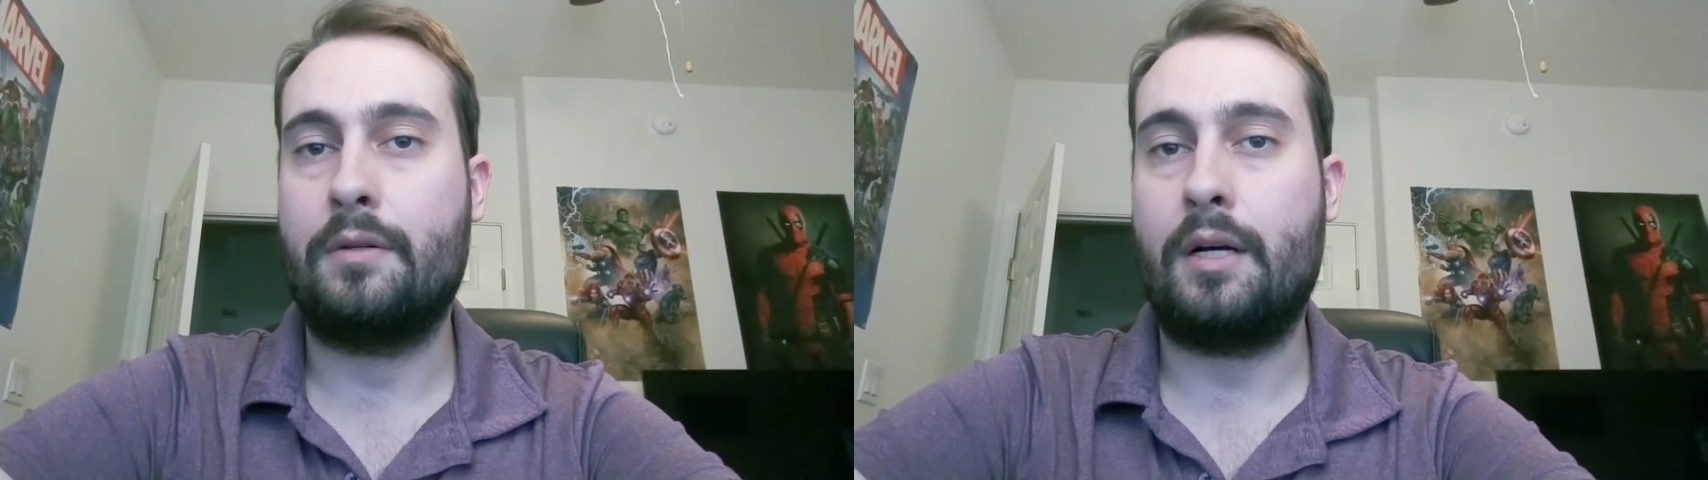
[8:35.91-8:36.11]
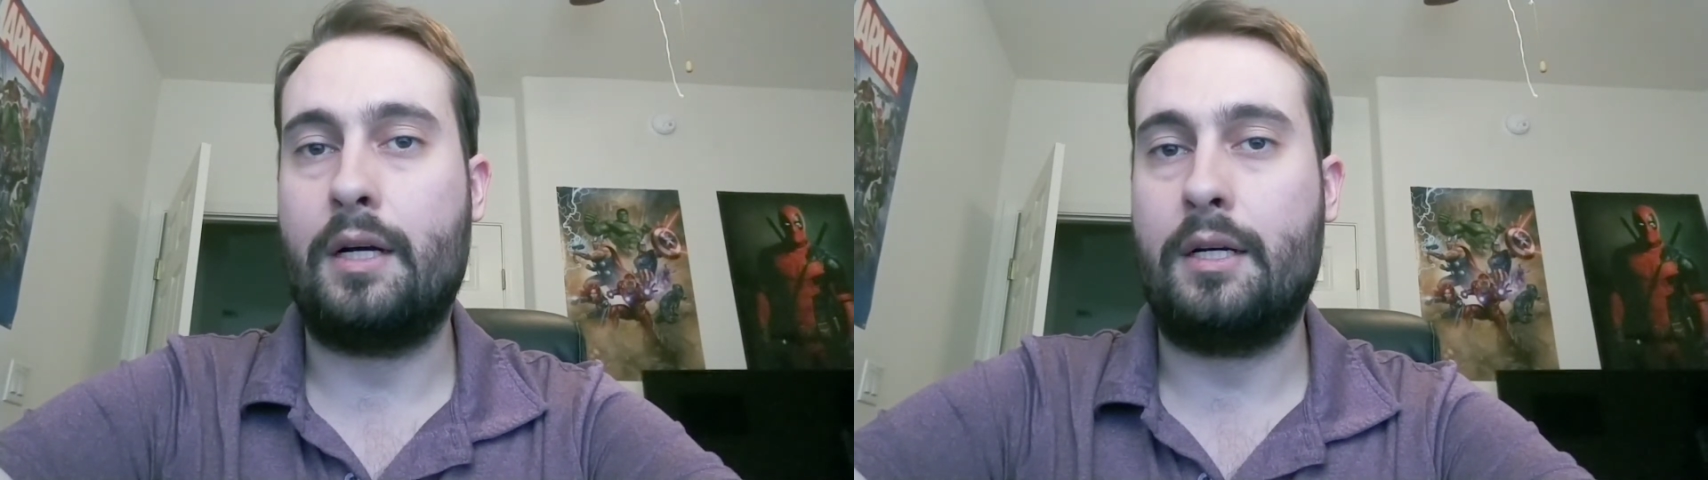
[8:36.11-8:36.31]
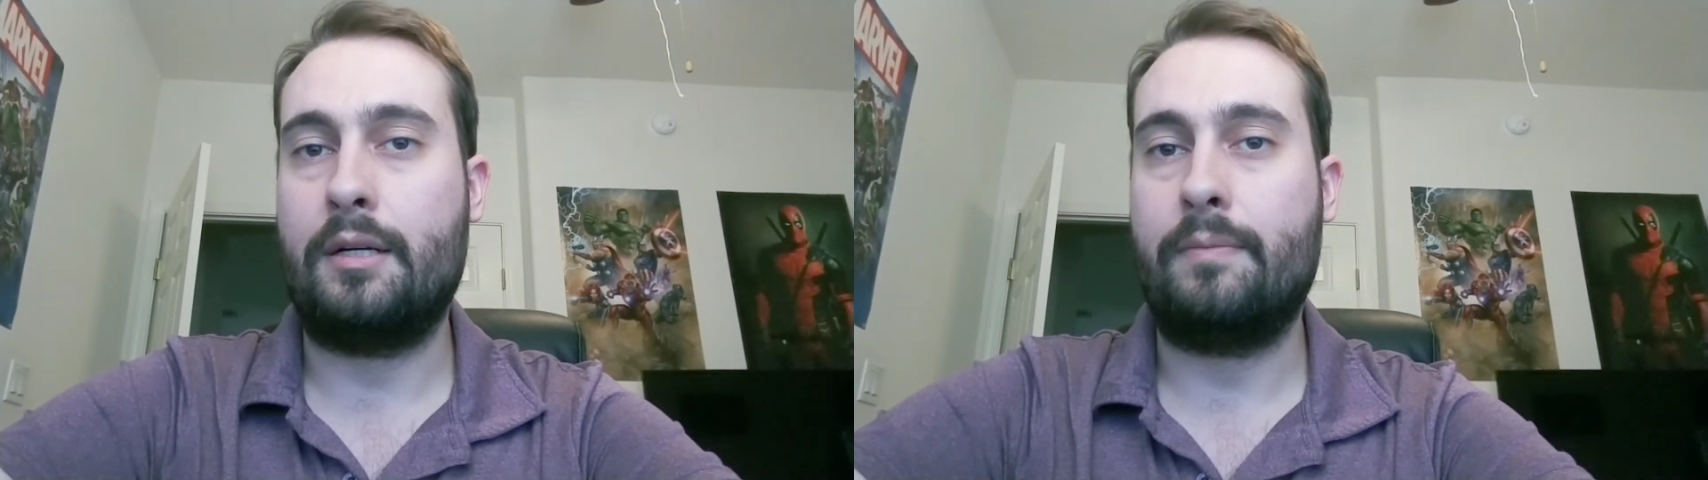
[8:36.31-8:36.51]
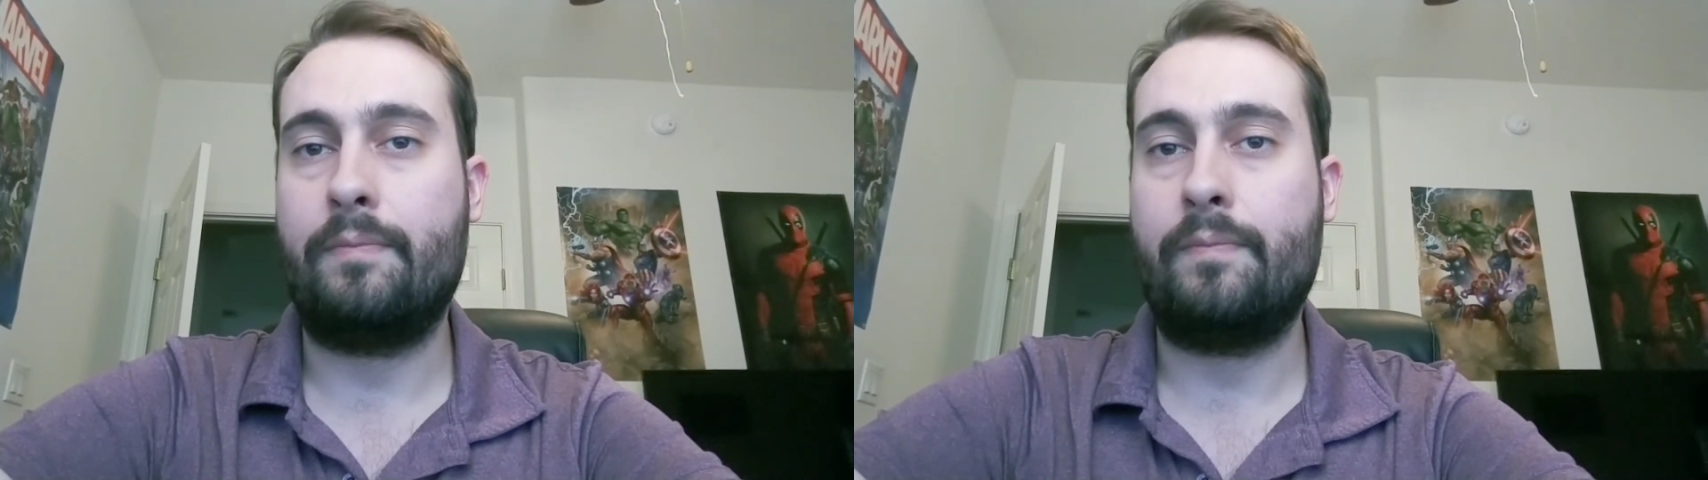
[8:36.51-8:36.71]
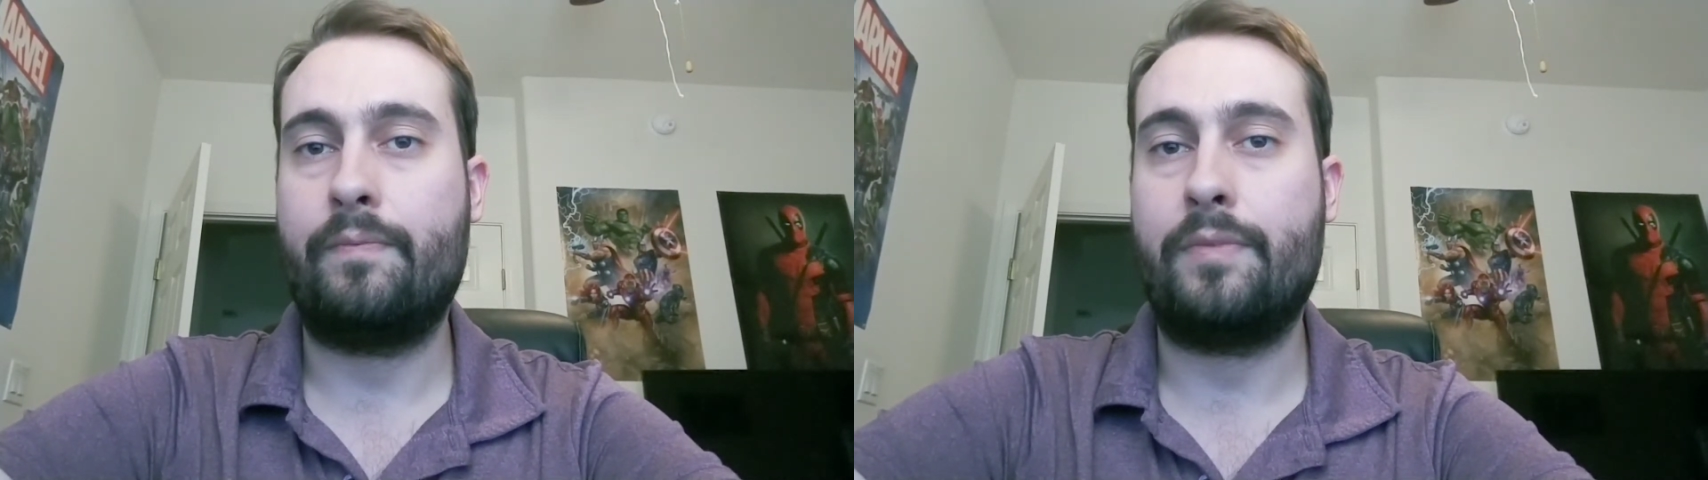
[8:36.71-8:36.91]

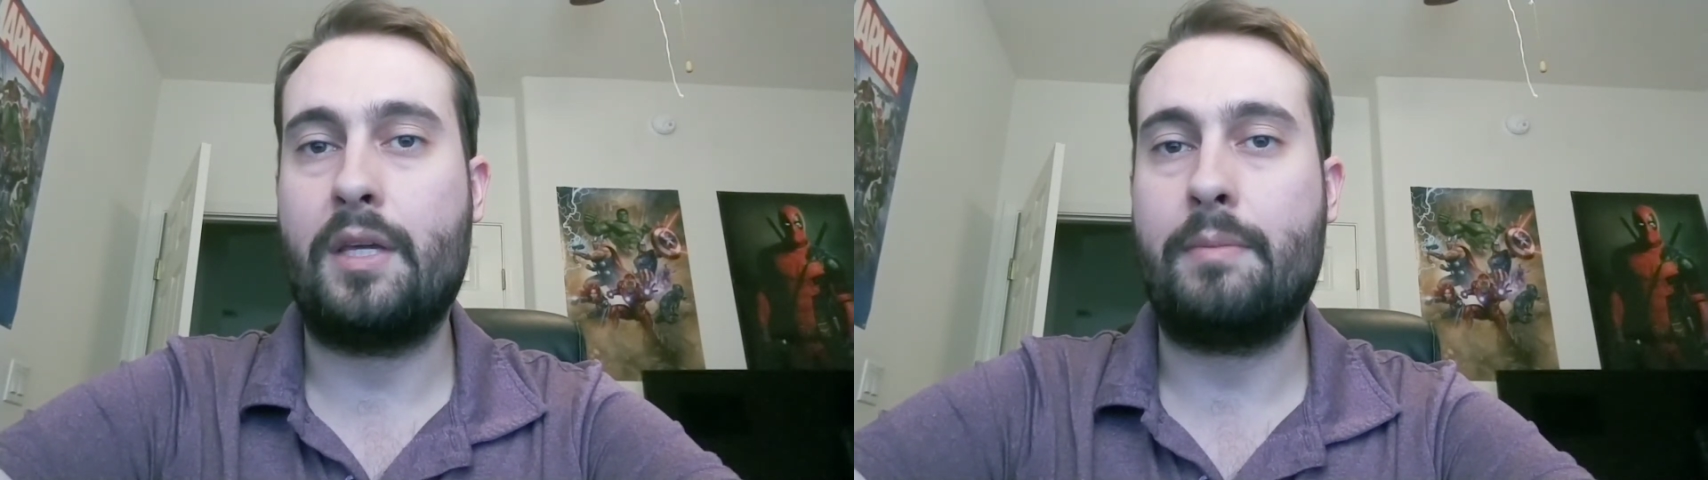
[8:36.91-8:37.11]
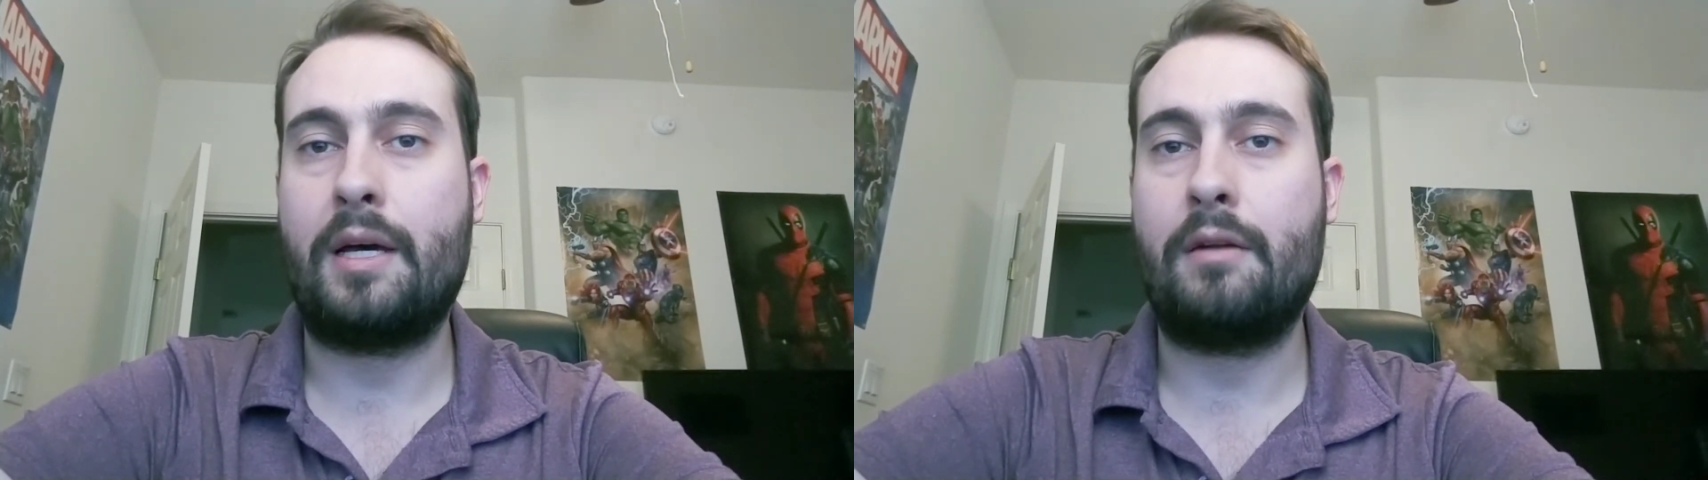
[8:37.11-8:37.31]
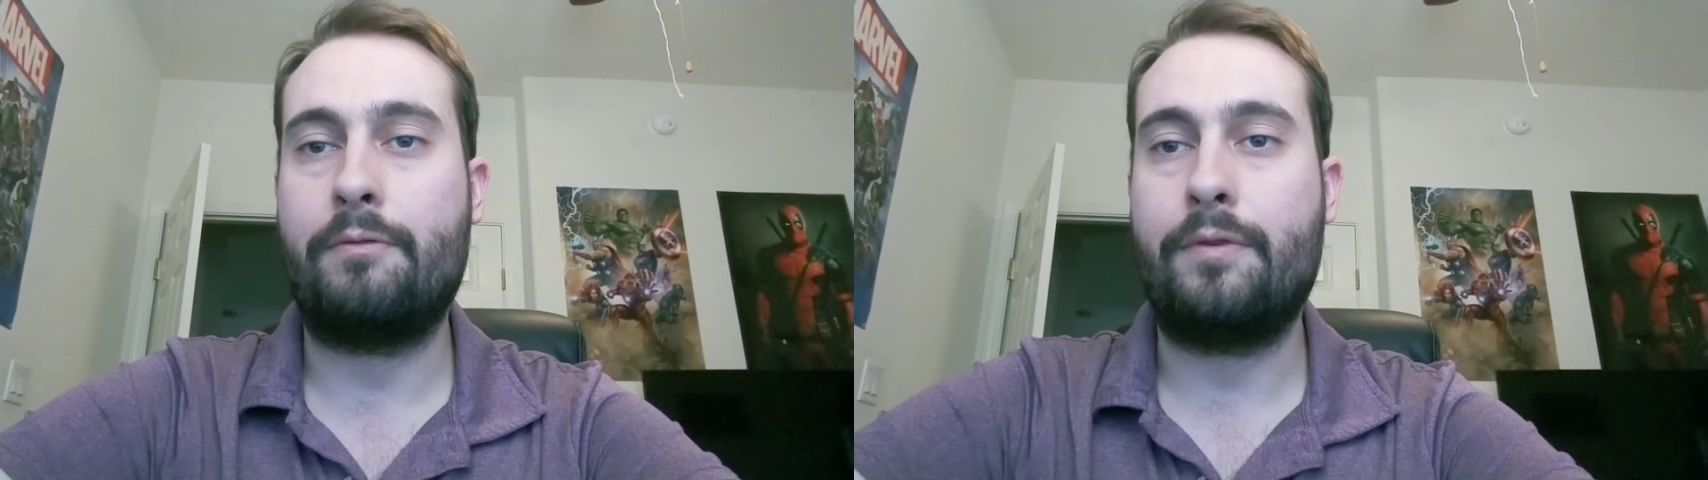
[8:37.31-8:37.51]
amount of